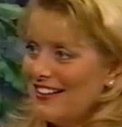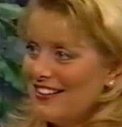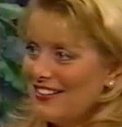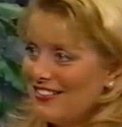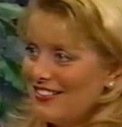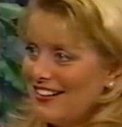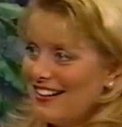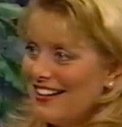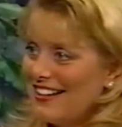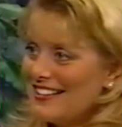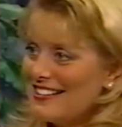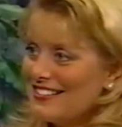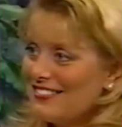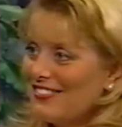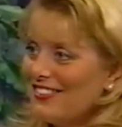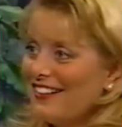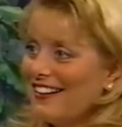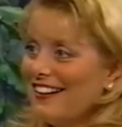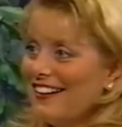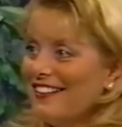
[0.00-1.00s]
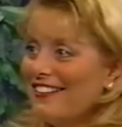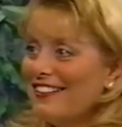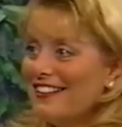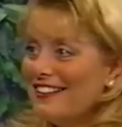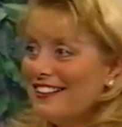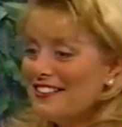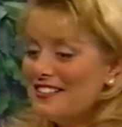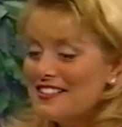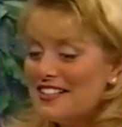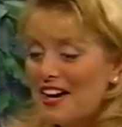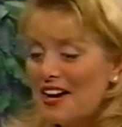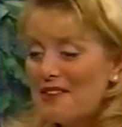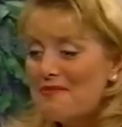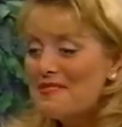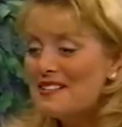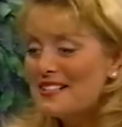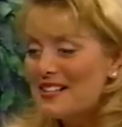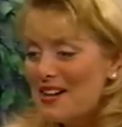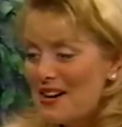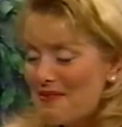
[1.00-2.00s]
Okay, great. Well, Aaron, our
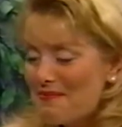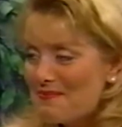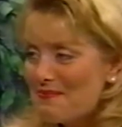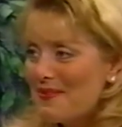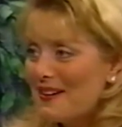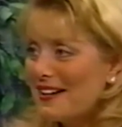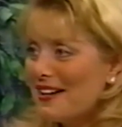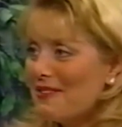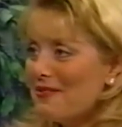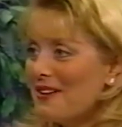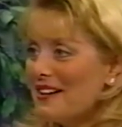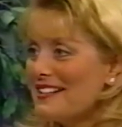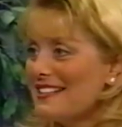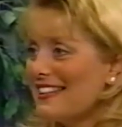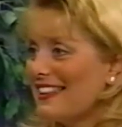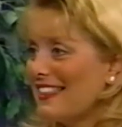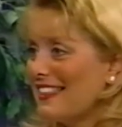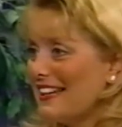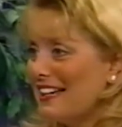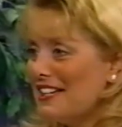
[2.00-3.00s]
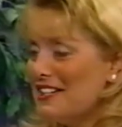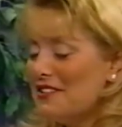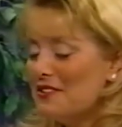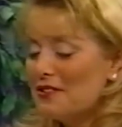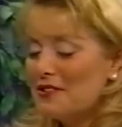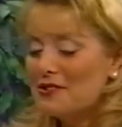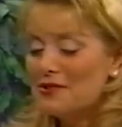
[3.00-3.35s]
time is up, but I want to thank you.